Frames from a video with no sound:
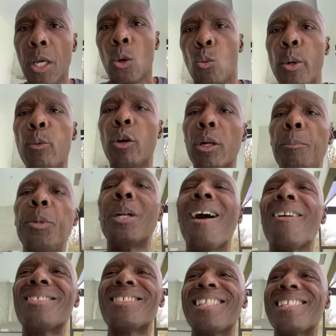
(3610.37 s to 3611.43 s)
We want to put
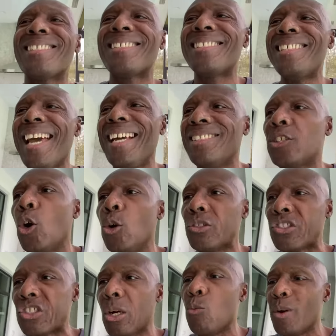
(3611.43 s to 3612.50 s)
our success on
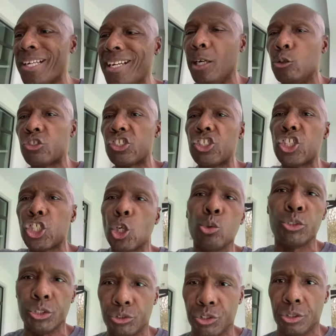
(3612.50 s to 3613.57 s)
someone else's
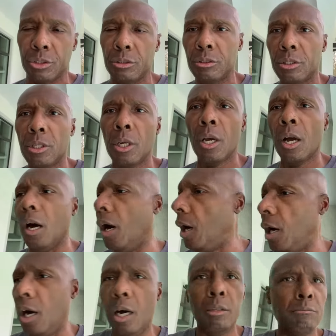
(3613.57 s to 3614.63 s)
shoulders.
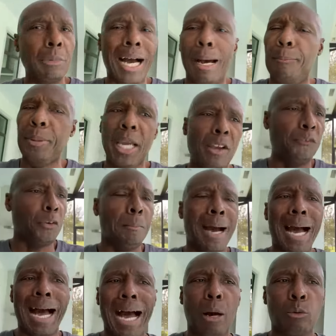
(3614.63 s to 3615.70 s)
Uh-uh, I paid for
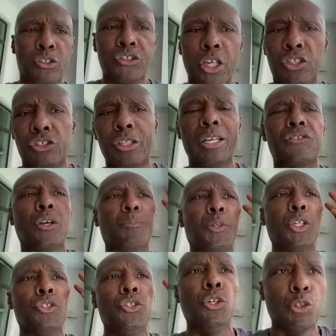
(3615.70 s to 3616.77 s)
my hour session. That's up
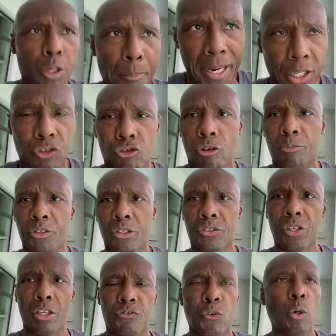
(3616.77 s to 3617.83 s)
to you to make sure I'm
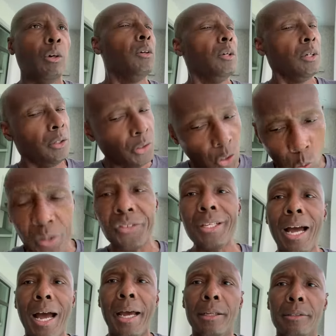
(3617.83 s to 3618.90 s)
successful. No, it's
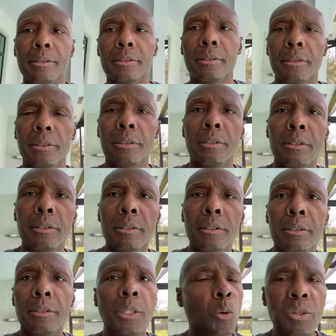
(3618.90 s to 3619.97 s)
not.
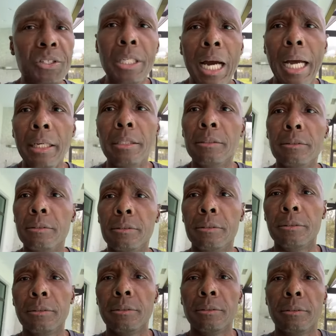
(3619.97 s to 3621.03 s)
No, it's not.
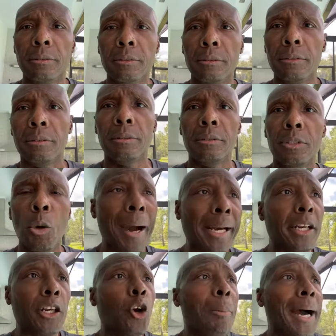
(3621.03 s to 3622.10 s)

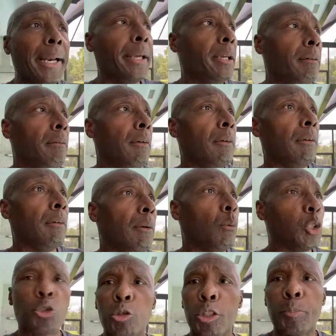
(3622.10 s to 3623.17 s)
Nobody, nobody
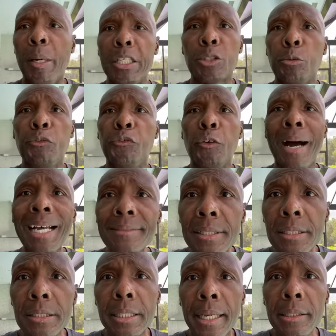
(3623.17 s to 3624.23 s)
was responsible for my
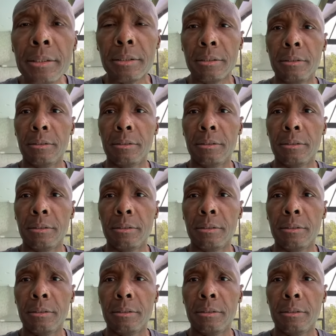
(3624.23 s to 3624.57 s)
success.